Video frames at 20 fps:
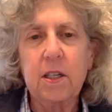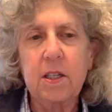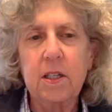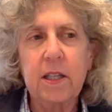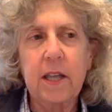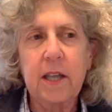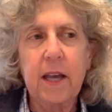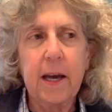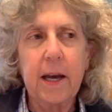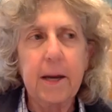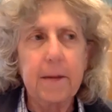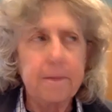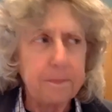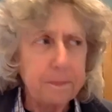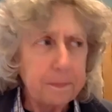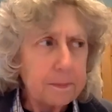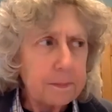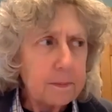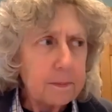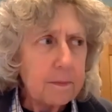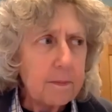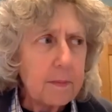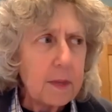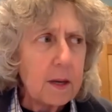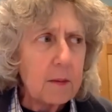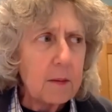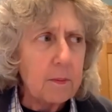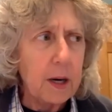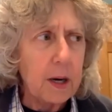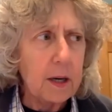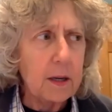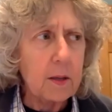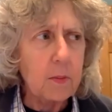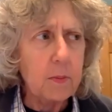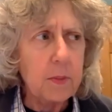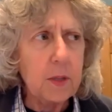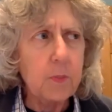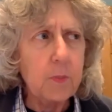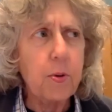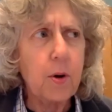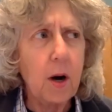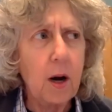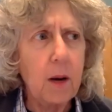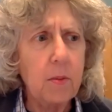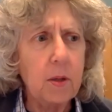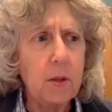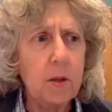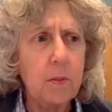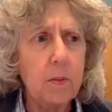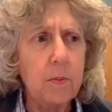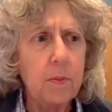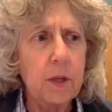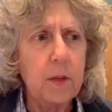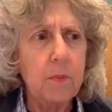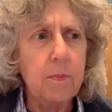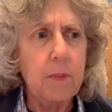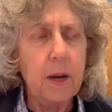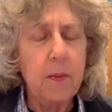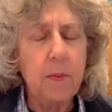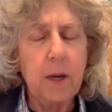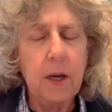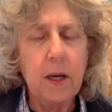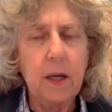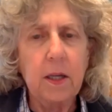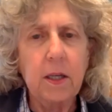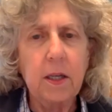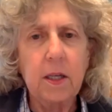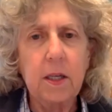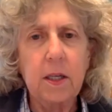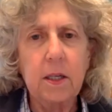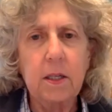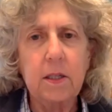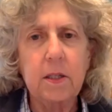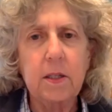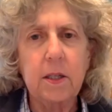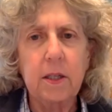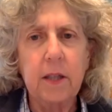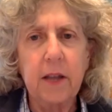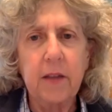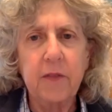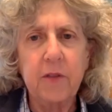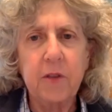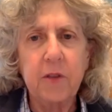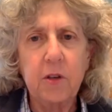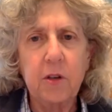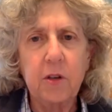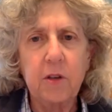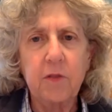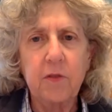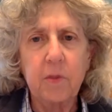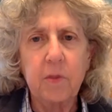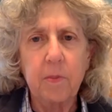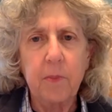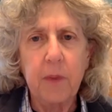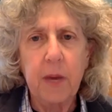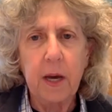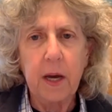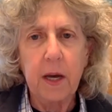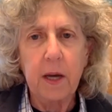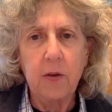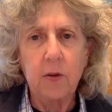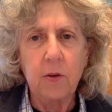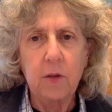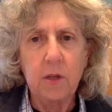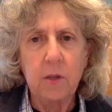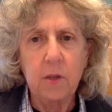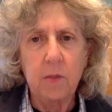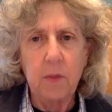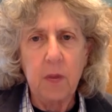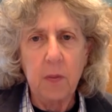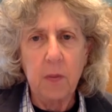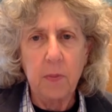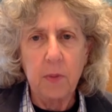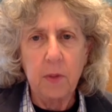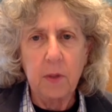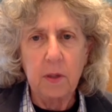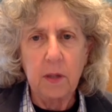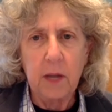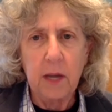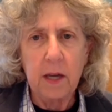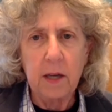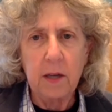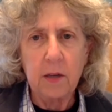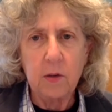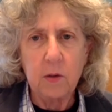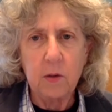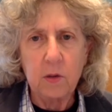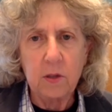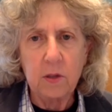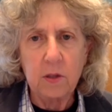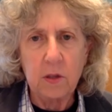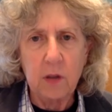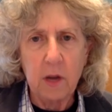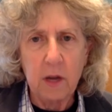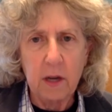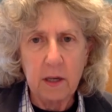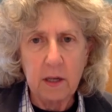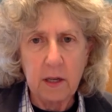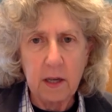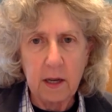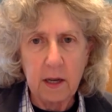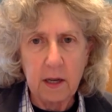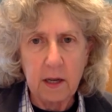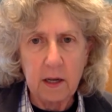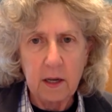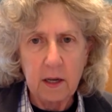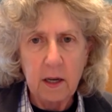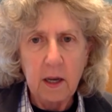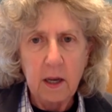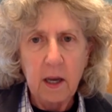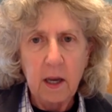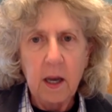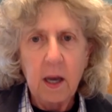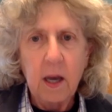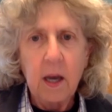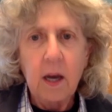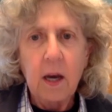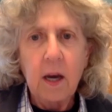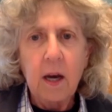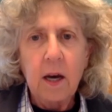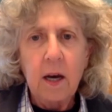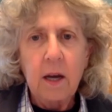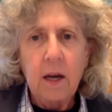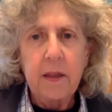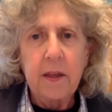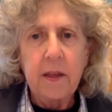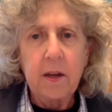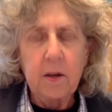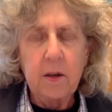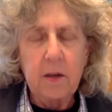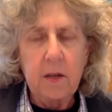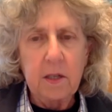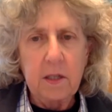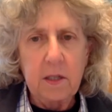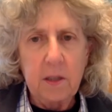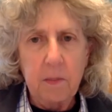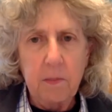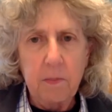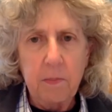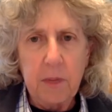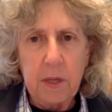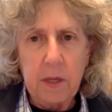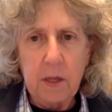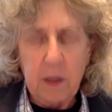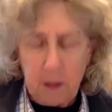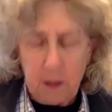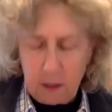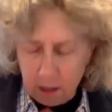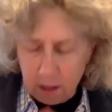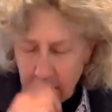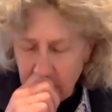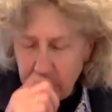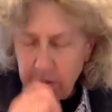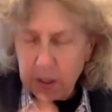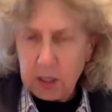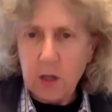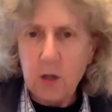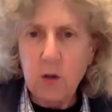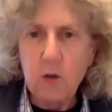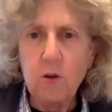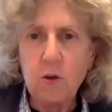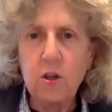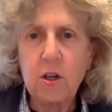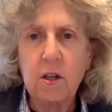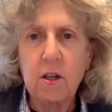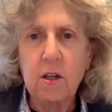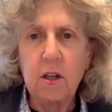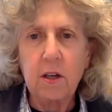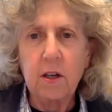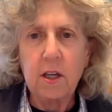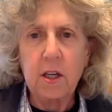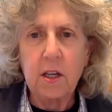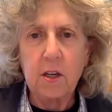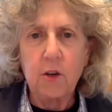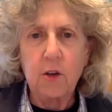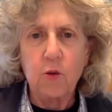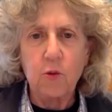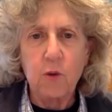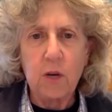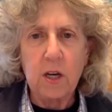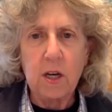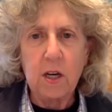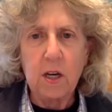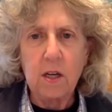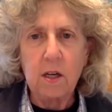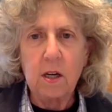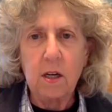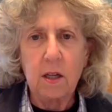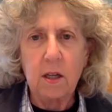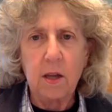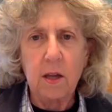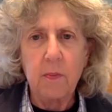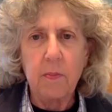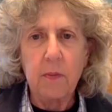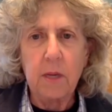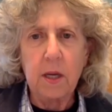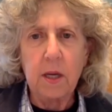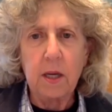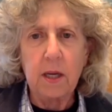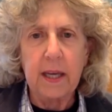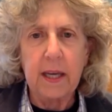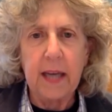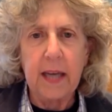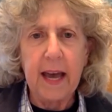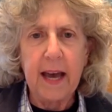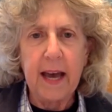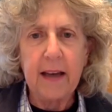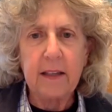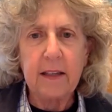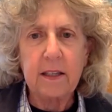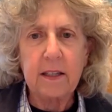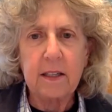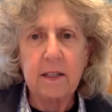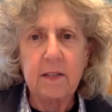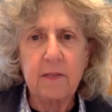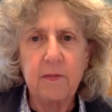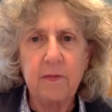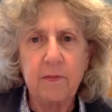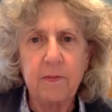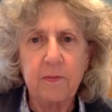is that part of the big problem in my mind is the left turn from Pine onto Maple heading towards Naugatuck. There is a big, big, huge, clunky green Columbia gas